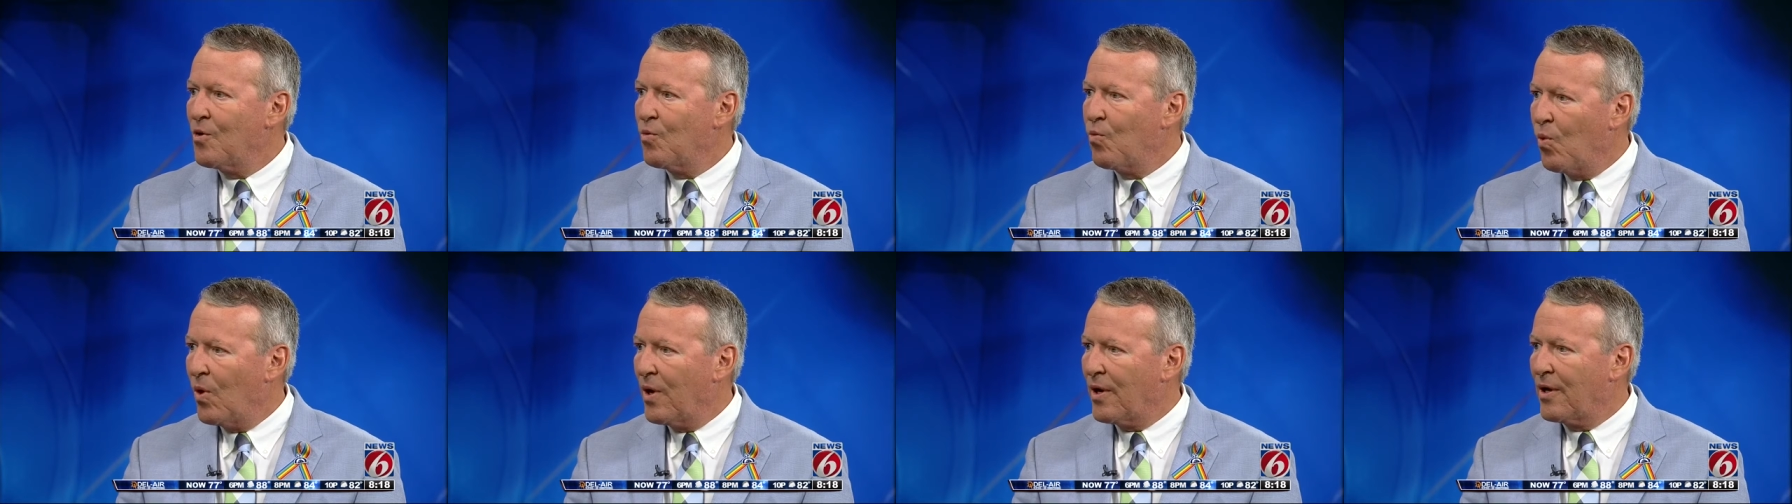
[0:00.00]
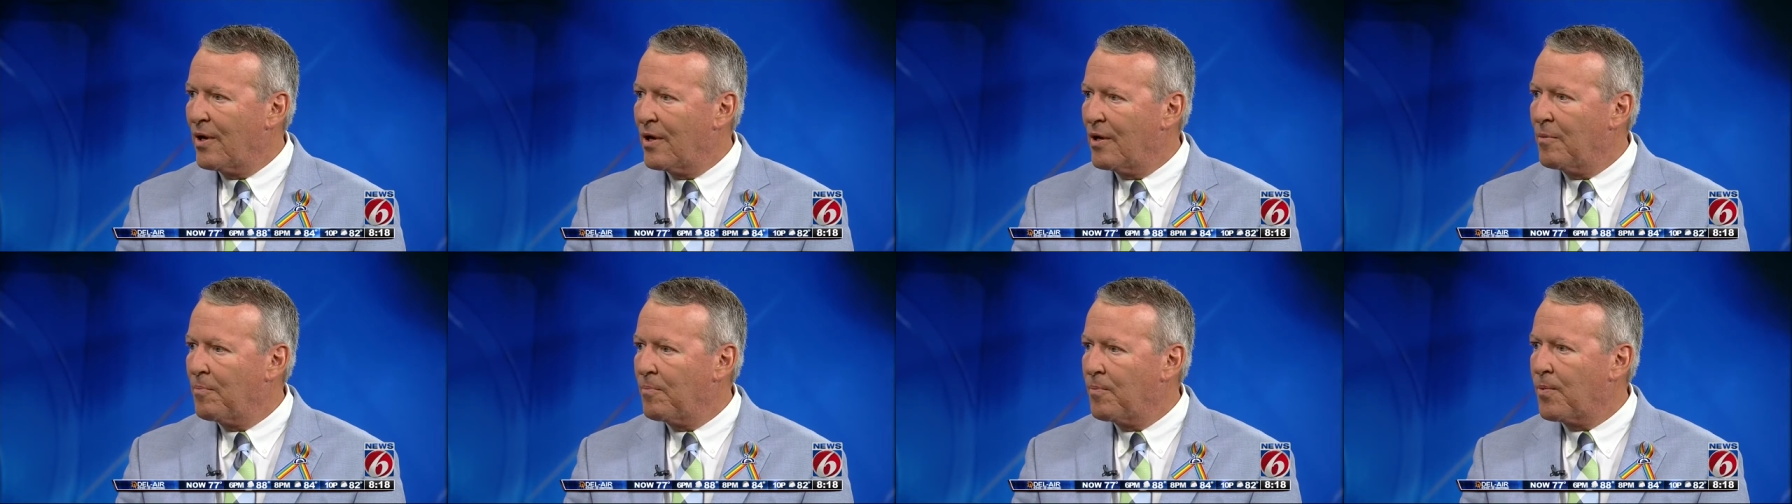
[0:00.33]

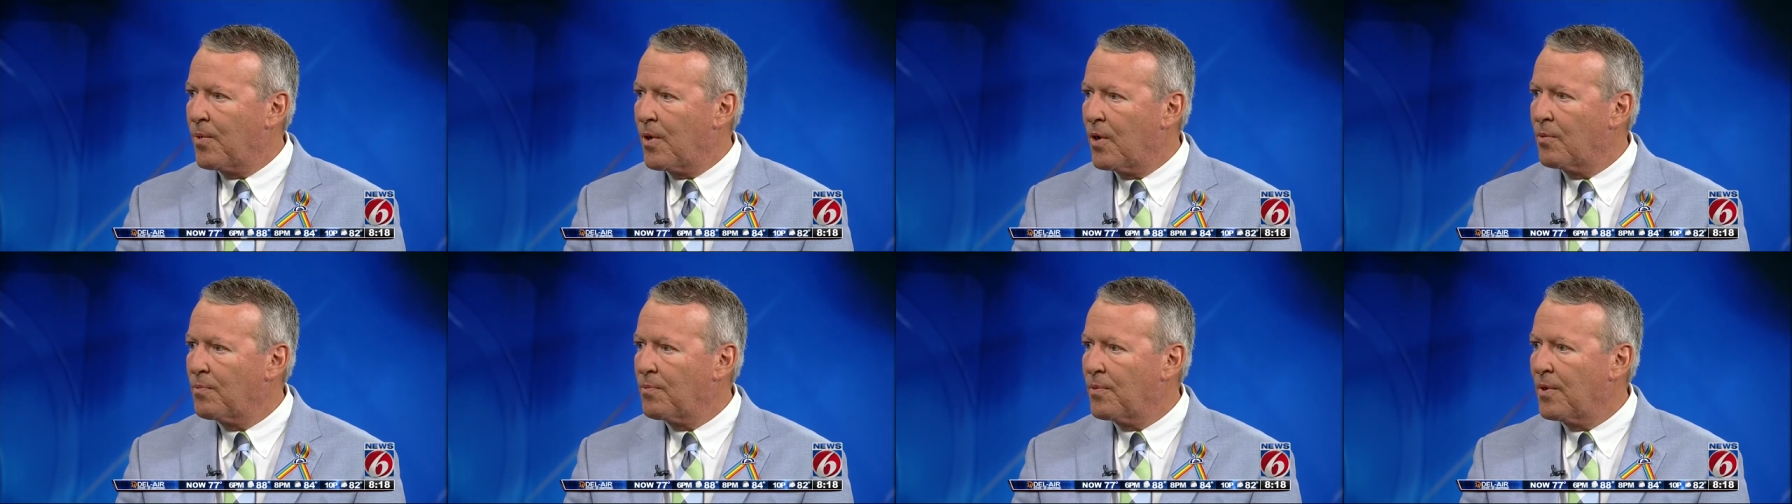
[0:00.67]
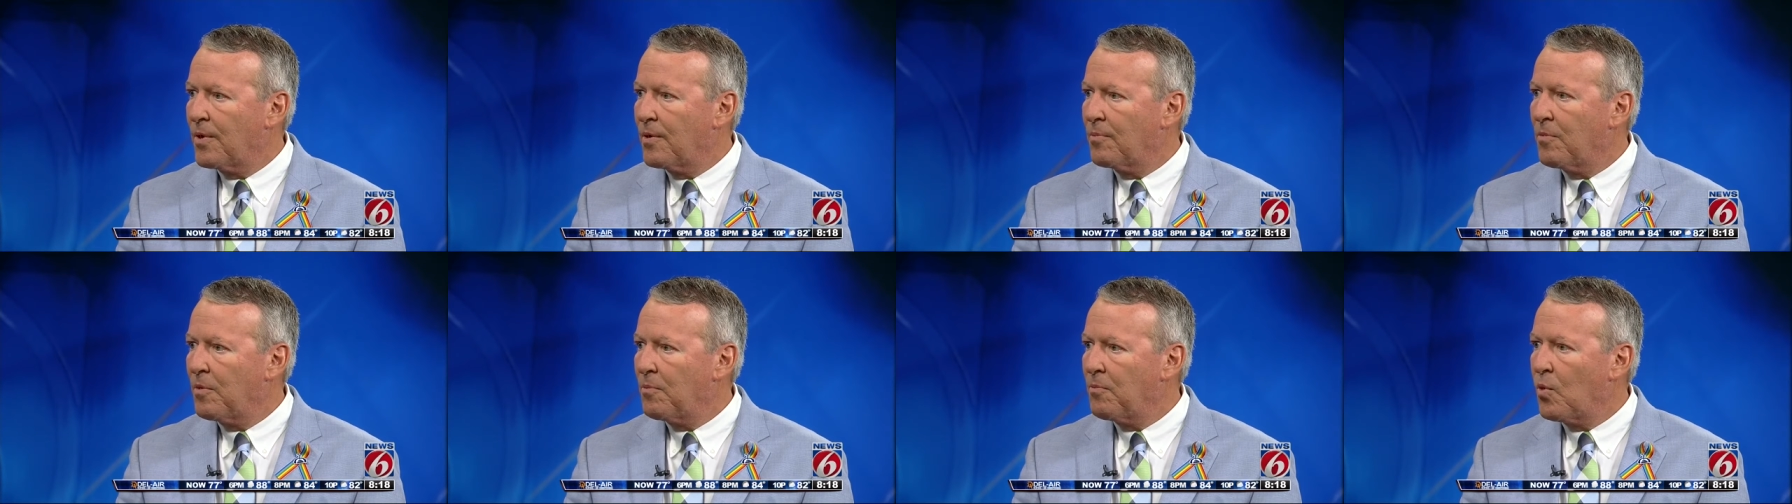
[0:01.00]
what an
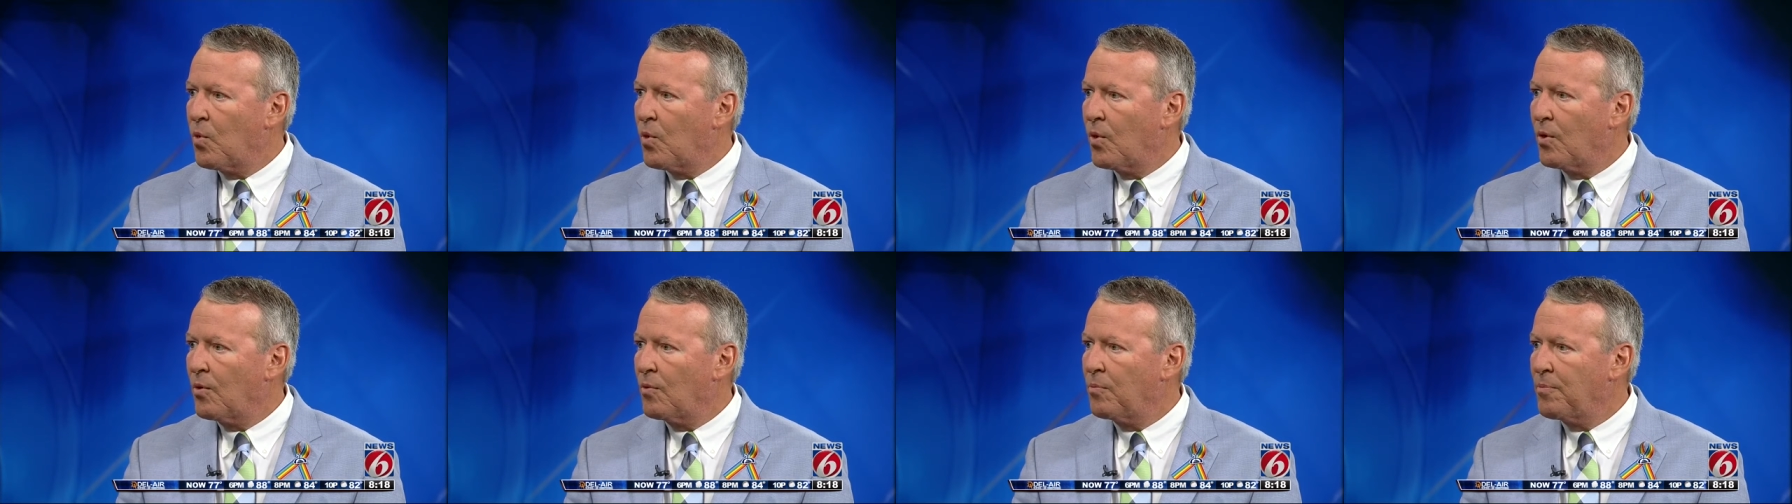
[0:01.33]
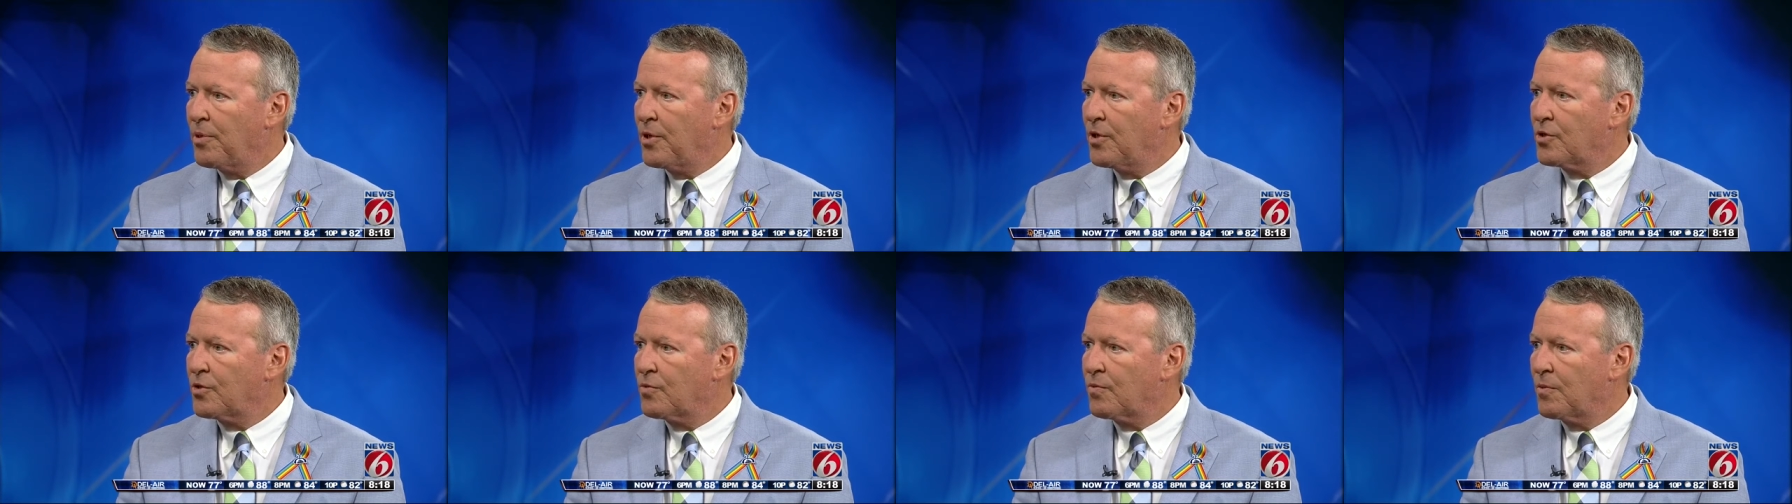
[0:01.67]
appropriate memorial
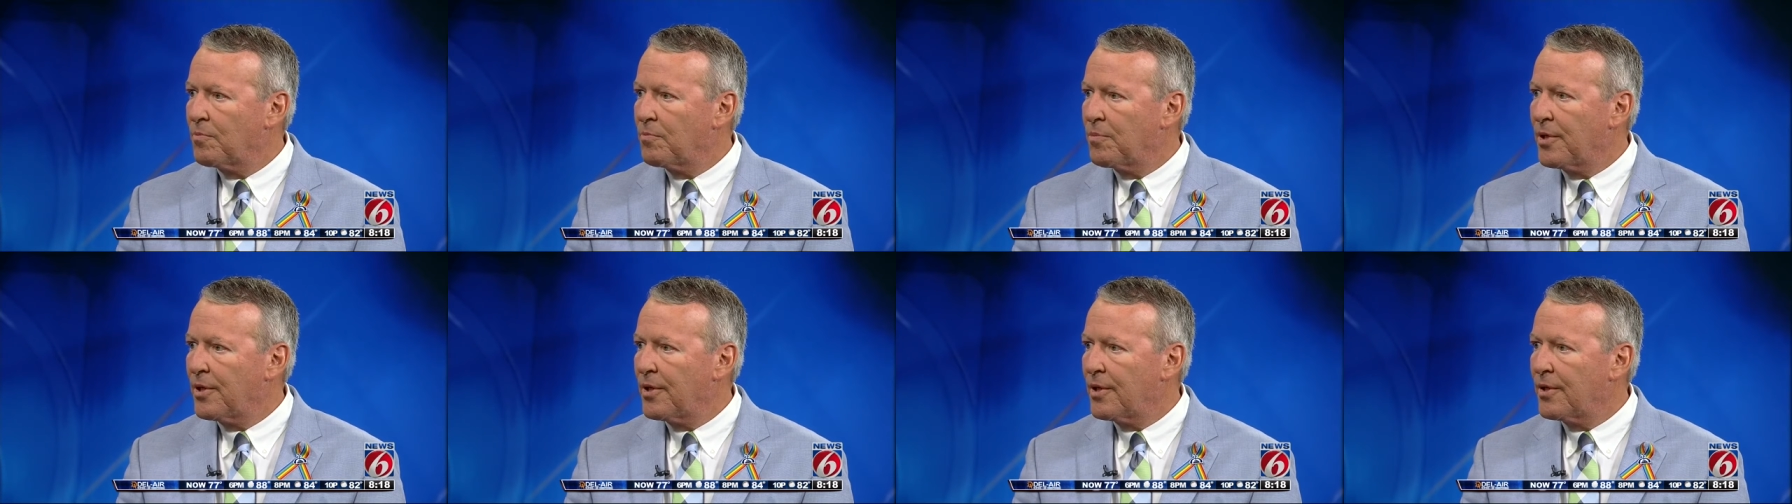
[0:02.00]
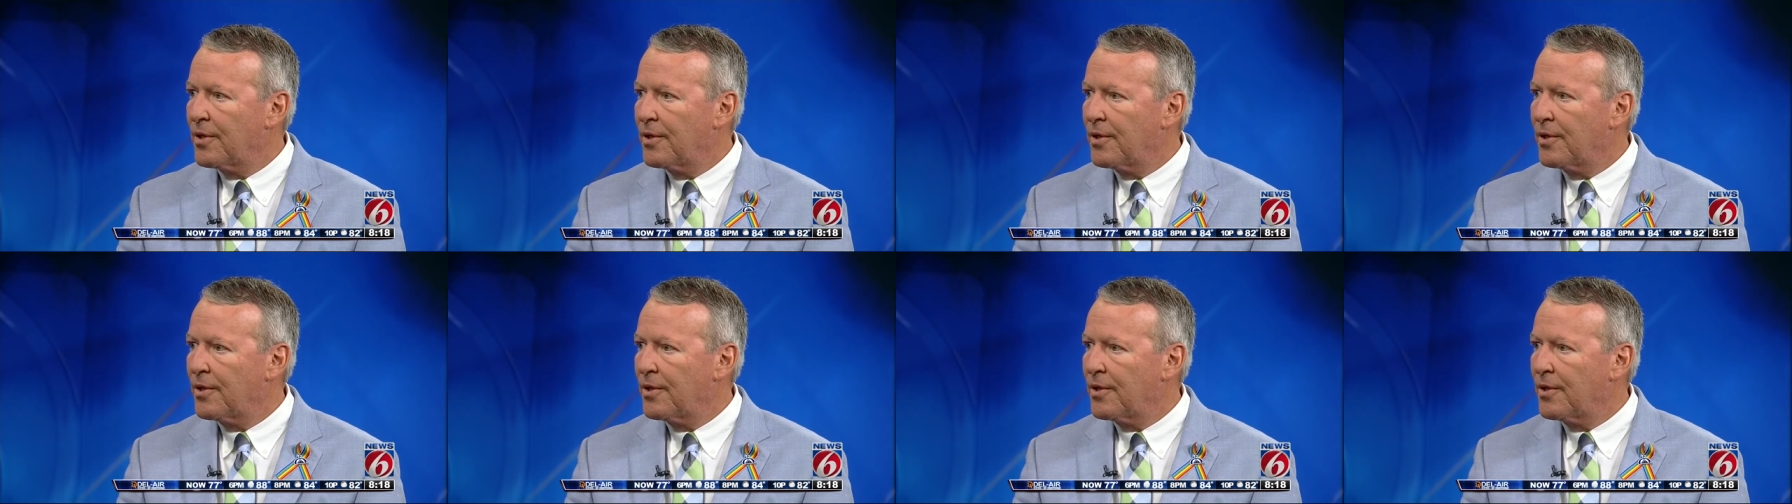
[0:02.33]
piece would be.